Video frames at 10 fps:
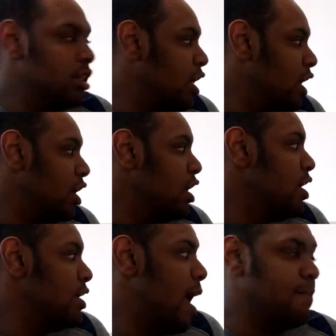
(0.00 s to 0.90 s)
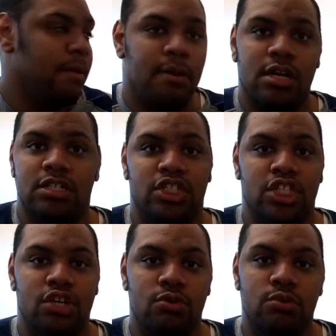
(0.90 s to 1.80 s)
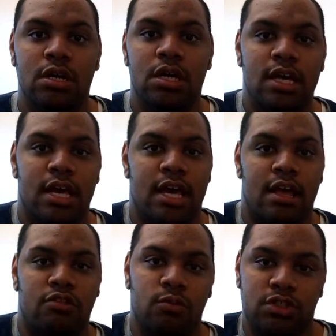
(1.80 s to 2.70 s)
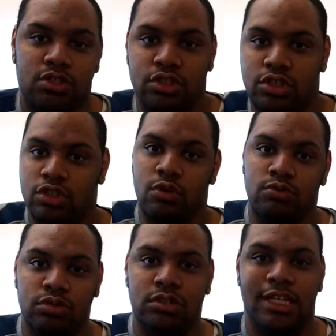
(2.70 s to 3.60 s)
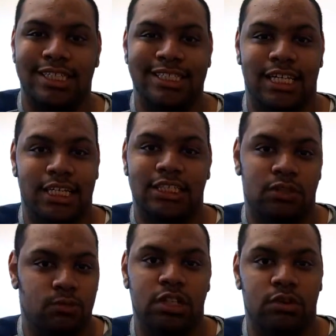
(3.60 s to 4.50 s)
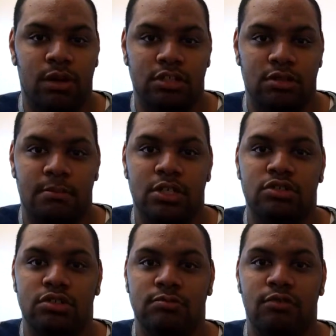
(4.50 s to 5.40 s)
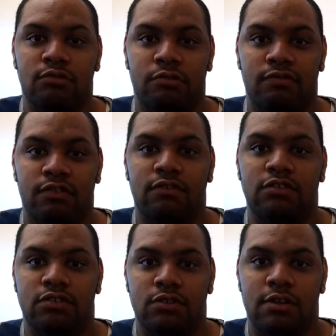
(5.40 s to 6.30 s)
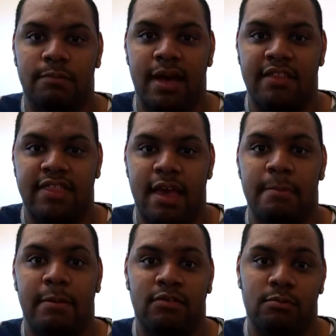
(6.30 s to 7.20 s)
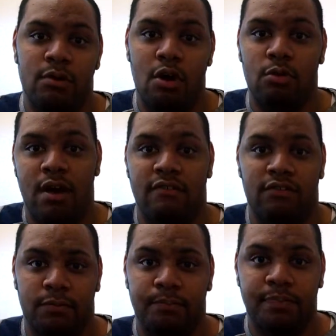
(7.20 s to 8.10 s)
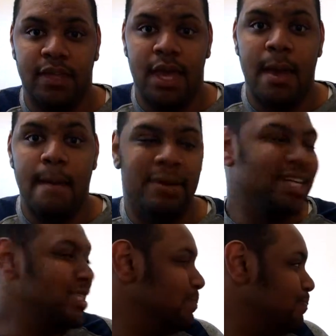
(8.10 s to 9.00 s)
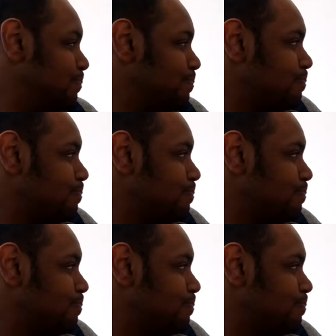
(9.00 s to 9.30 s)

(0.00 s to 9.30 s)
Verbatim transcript: the Captain America two, the Winter Soldier, and it's really great. So I'm gonna do the movie review soon about that, maybe tomorrow, whatever. But um,